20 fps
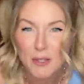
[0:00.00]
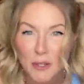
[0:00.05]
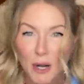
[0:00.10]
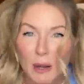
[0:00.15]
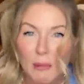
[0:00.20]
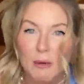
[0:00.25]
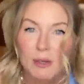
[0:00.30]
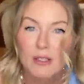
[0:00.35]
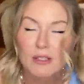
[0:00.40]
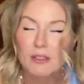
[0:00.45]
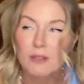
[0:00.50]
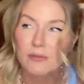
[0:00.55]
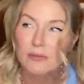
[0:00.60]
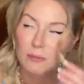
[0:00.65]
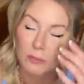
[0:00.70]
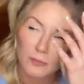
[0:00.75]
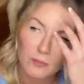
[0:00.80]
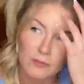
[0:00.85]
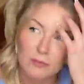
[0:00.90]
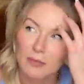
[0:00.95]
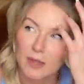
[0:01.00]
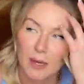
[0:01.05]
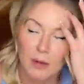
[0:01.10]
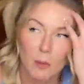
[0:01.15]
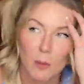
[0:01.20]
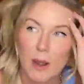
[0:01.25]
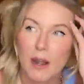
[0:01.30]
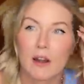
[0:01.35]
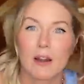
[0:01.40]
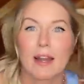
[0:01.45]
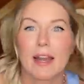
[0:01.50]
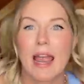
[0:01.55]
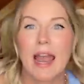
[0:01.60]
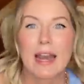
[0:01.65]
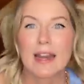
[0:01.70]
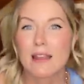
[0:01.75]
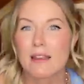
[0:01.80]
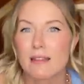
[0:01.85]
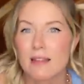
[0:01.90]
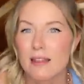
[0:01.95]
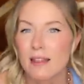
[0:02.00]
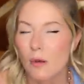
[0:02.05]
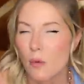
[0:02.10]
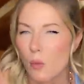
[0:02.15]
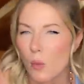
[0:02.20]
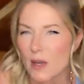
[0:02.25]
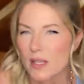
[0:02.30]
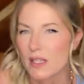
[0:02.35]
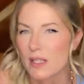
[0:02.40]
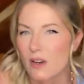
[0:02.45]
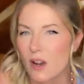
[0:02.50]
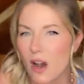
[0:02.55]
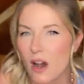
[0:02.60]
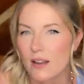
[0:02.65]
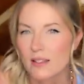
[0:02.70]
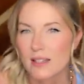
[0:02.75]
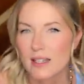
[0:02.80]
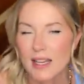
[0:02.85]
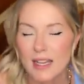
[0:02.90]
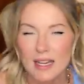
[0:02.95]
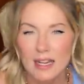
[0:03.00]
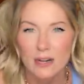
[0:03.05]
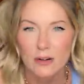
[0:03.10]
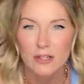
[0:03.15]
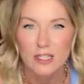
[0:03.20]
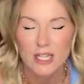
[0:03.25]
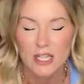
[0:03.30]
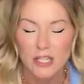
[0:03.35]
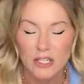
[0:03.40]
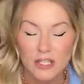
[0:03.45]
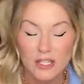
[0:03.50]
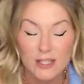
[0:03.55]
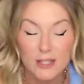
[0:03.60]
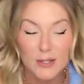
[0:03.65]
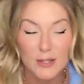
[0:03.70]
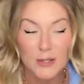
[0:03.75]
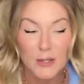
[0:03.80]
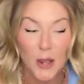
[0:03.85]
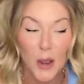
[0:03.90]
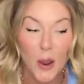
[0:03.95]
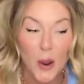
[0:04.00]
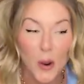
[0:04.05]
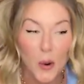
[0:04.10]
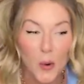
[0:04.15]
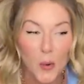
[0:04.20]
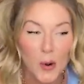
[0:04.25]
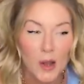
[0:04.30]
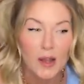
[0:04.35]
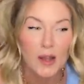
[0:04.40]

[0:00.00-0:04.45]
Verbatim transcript: trouble like wearing anything that wasn't causing any irritation. So